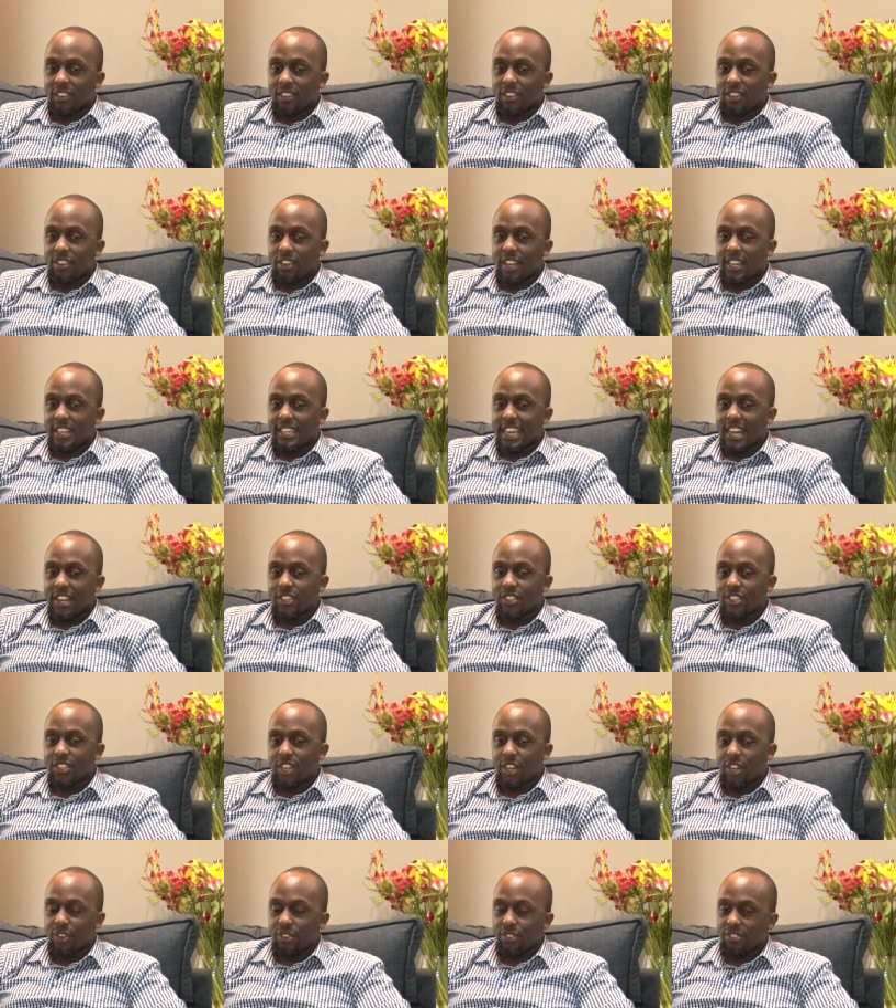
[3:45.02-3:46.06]
going down to
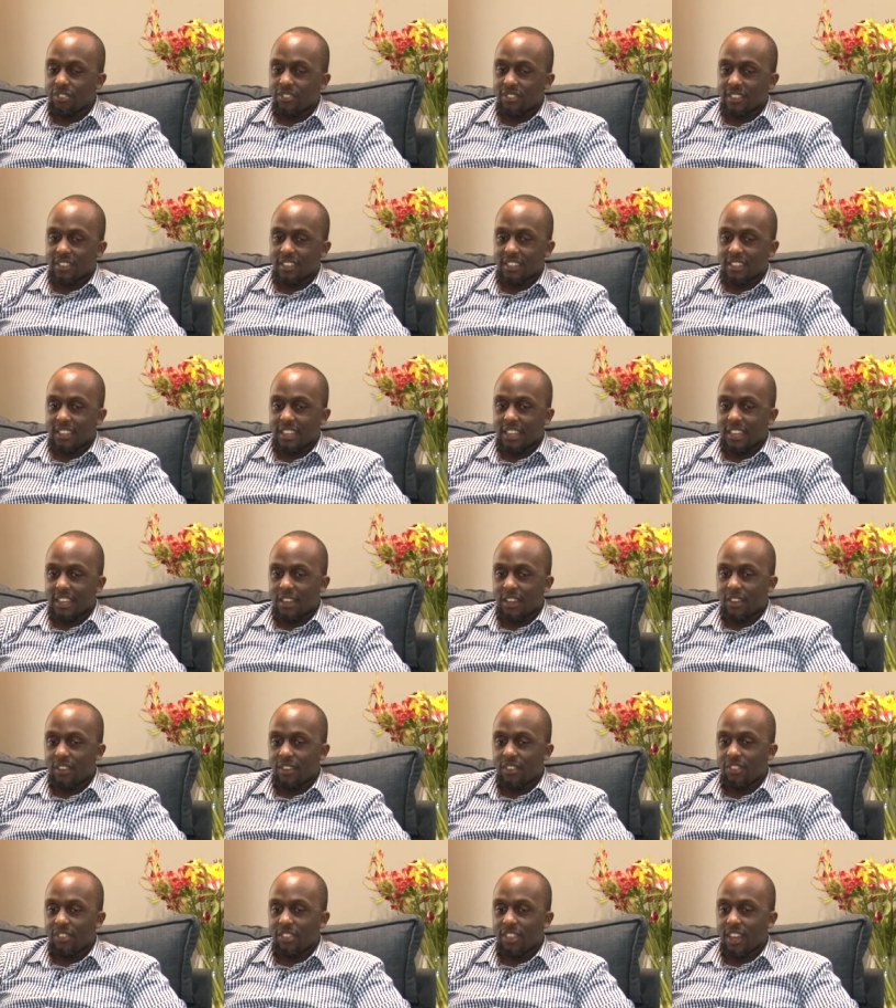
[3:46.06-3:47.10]
coast,
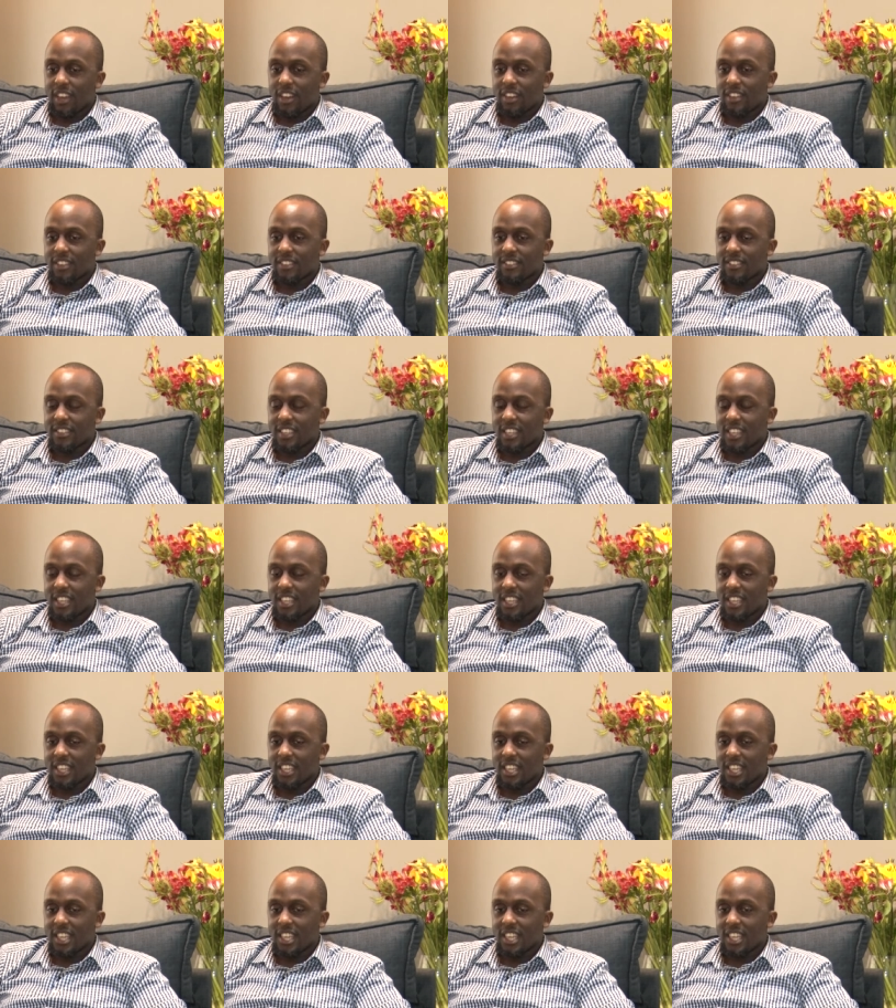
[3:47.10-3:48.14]
uh, there is
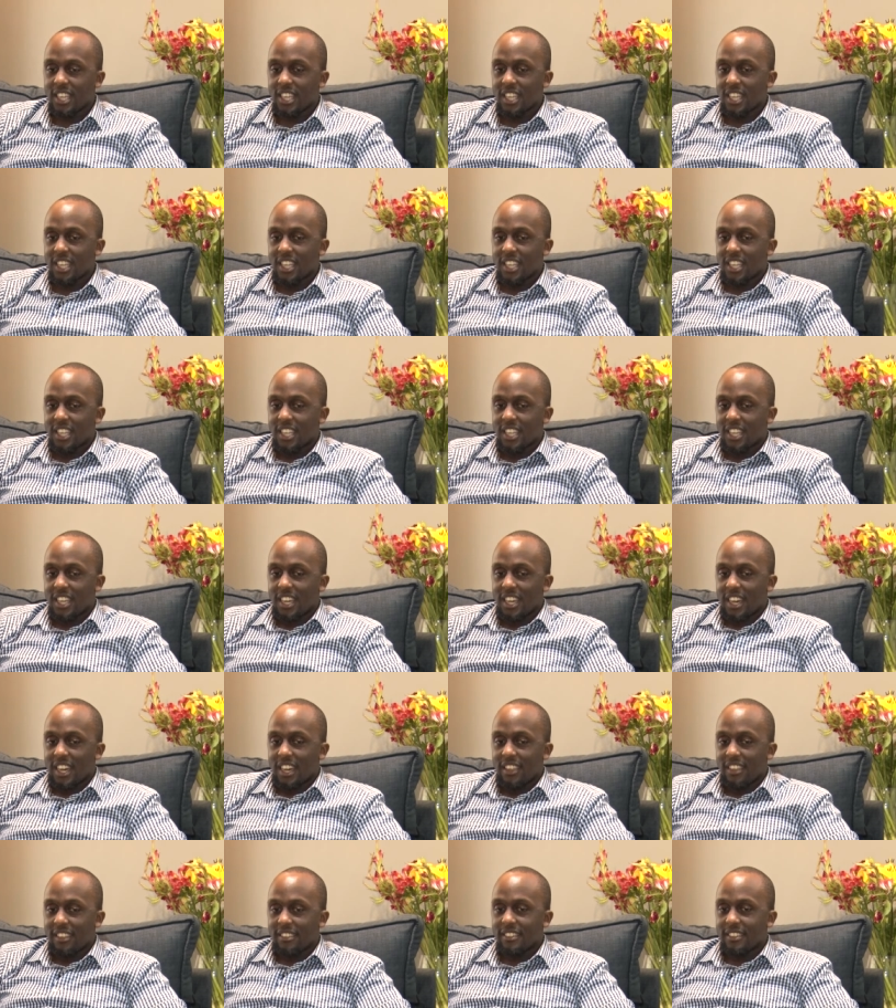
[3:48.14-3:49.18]
the,
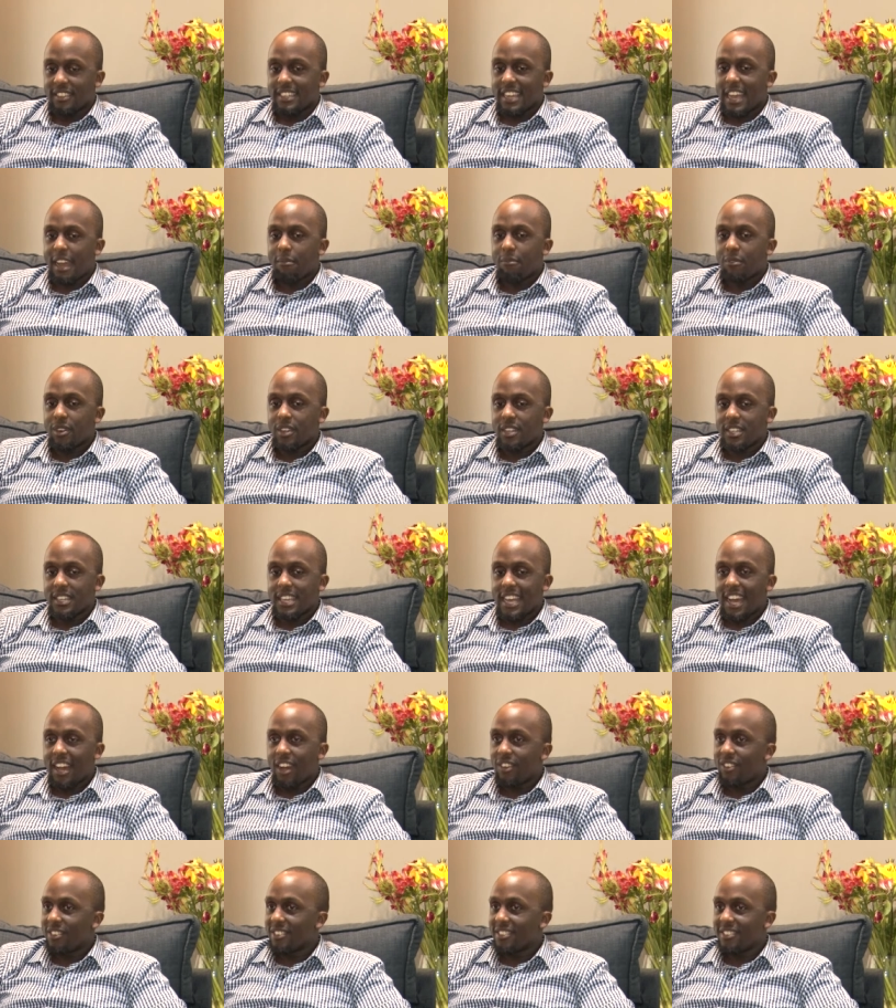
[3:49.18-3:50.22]
I think it's the Tamarind
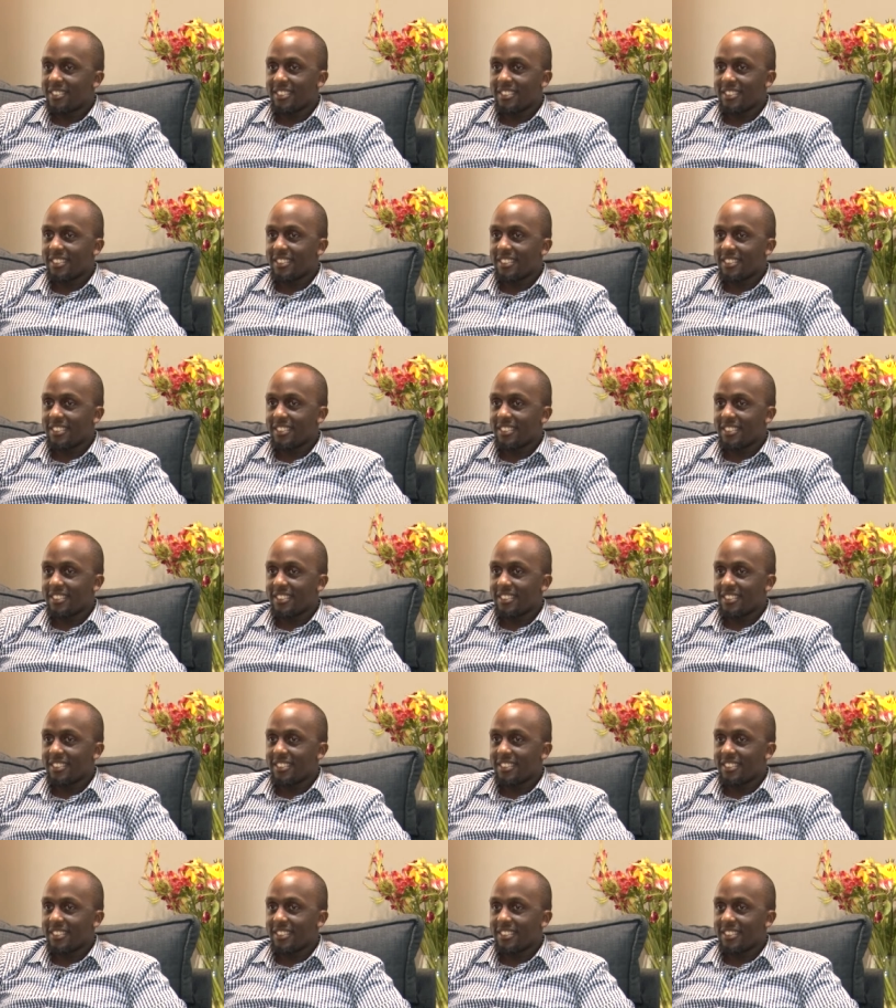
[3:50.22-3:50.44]
Dhow,